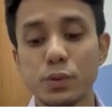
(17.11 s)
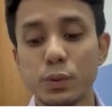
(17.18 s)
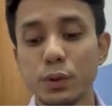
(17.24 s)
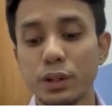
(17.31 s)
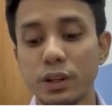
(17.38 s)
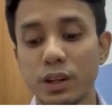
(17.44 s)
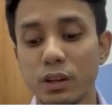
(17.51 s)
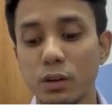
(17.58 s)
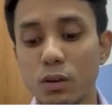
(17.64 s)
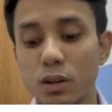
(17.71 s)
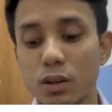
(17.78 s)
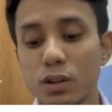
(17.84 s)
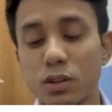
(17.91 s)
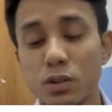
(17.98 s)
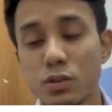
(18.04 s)
So
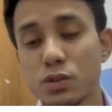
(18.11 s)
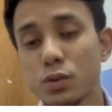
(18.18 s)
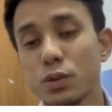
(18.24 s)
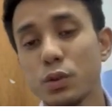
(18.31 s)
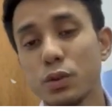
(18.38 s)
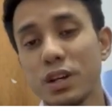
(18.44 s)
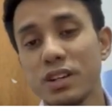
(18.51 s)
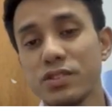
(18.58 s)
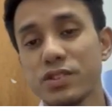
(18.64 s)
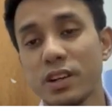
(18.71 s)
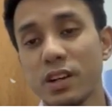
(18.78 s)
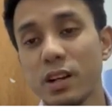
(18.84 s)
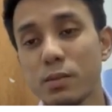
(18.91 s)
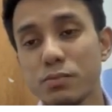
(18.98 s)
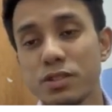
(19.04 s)
it's also known as
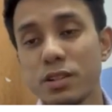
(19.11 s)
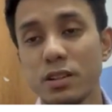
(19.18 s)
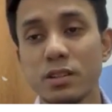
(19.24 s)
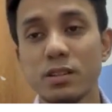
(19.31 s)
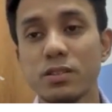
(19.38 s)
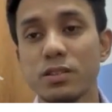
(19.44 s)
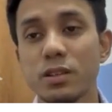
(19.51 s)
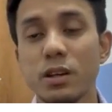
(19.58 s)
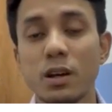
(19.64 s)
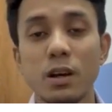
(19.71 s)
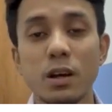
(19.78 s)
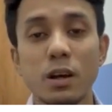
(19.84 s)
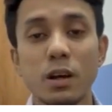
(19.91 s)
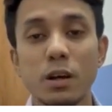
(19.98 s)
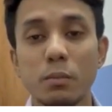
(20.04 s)
clumsiness,
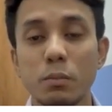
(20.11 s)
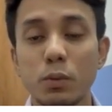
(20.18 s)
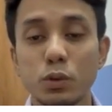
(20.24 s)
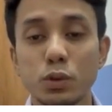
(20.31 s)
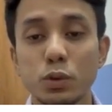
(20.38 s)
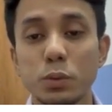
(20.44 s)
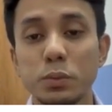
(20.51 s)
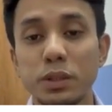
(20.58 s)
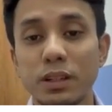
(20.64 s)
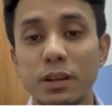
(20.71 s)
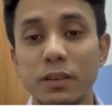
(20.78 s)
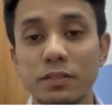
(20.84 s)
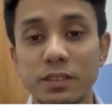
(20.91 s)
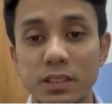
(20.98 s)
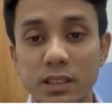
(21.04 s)
motor brain
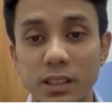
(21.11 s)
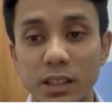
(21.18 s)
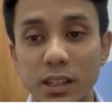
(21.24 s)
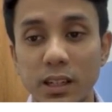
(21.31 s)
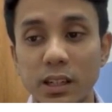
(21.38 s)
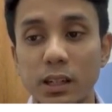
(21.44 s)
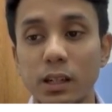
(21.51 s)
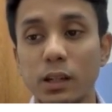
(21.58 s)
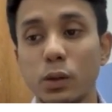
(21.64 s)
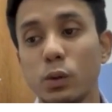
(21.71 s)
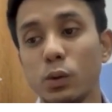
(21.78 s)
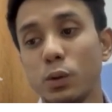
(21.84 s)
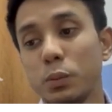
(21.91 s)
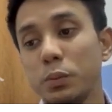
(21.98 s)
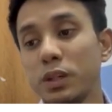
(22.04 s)
deficit, it
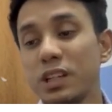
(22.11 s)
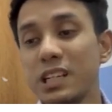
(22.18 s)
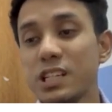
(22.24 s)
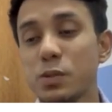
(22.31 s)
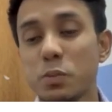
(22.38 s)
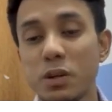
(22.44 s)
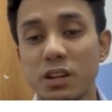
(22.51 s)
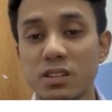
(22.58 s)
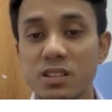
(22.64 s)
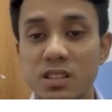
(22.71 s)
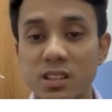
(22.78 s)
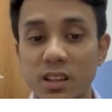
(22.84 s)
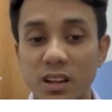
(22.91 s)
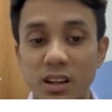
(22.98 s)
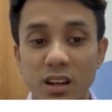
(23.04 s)
could be
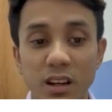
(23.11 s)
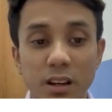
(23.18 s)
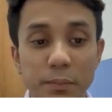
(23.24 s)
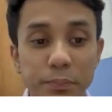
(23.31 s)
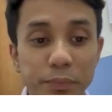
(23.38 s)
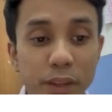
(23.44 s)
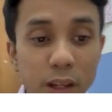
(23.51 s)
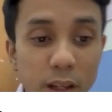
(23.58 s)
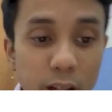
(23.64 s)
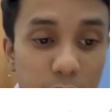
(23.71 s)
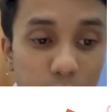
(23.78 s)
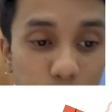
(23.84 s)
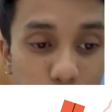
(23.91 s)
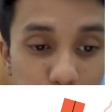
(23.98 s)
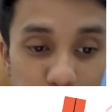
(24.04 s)
dyspraxia,
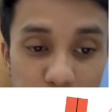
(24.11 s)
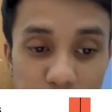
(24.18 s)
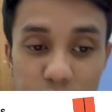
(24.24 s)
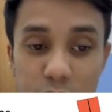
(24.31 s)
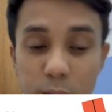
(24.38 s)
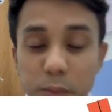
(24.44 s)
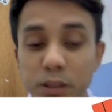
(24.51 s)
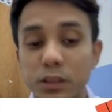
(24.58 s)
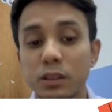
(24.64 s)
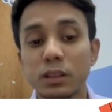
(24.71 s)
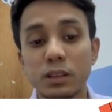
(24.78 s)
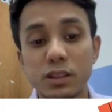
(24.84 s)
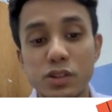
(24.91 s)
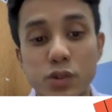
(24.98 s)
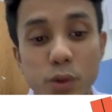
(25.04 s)
it could be developmental
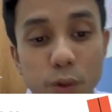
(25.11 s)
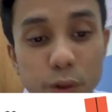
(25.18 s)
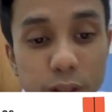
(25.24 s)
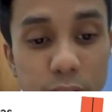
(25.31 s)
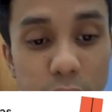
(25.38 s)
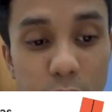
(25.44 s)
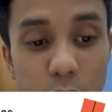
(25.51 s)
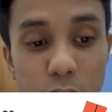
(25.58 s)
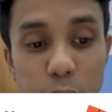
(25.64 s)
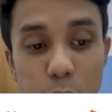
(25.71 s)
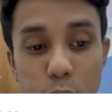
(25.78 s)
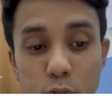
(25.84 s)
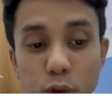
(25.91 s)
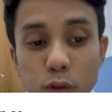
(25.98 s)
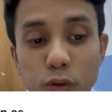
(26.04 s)
disorder of
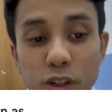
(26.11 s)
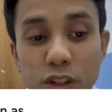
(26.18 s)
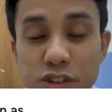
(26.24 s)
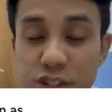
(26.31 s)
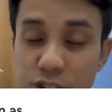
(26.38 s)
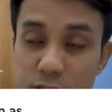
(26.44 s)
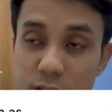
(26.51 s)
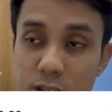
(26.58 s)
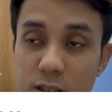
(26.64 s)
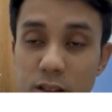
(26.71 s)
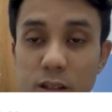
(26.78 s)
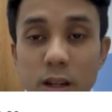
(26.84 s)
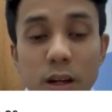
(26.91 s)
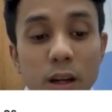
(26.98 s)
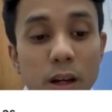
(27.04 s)
motor functions,
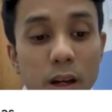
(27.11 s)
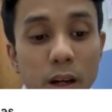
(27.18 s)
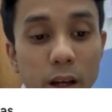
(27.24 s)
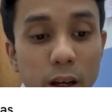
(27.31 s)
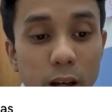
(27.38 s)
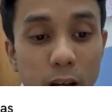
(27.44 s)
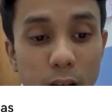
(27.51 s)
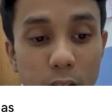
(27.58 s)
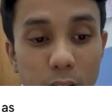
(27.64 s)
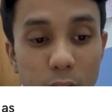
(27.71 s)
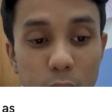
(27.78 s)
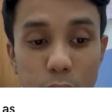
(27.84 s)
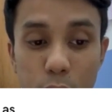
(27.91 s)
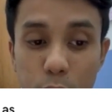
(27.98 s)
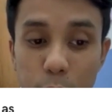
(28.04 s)

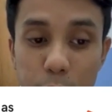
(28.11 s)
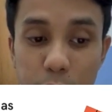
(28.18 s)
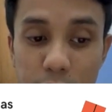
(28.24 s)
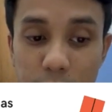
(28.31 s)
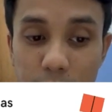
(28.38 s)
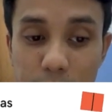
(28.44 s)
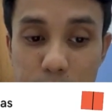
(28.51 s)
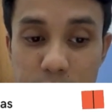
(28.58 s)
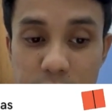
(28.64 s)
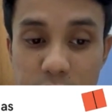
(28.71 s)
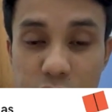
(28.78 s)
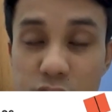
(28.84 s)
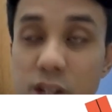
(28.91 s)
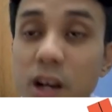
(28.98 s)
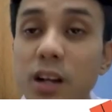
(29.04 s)
it could be clumsy
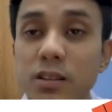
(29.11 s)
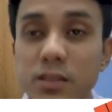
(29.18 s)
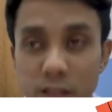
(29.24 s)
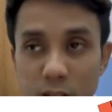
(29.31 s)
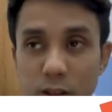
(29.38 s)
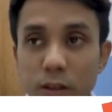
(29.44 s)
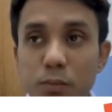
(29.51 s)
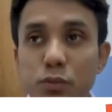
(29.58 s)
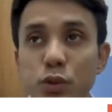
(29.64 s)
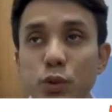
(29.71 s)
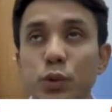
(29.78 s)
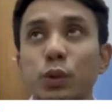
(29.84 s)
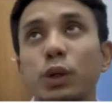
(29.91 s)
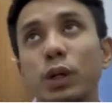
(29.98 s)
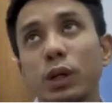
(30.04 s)
child syndrome.
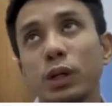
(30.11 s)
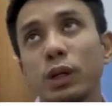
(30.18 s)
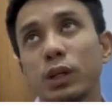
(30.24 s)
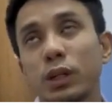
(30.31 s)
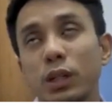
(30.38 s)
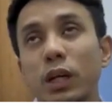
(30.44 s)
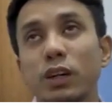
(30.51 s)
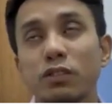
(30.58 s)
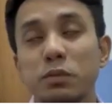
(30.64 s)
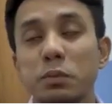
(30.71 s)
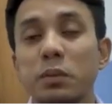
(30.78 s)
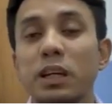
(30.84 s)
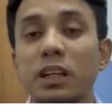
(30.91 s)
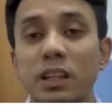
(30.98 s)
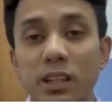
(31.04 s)
So it have
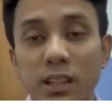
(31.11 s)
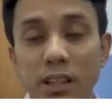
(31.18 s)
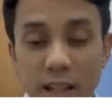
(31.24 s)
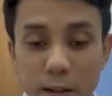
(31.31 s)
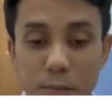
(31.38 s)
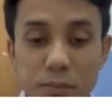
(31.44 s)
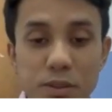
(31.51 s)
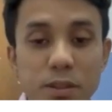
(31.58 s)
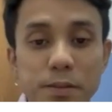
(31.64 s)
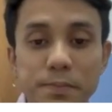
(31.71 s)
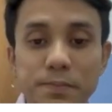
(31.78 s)
many names.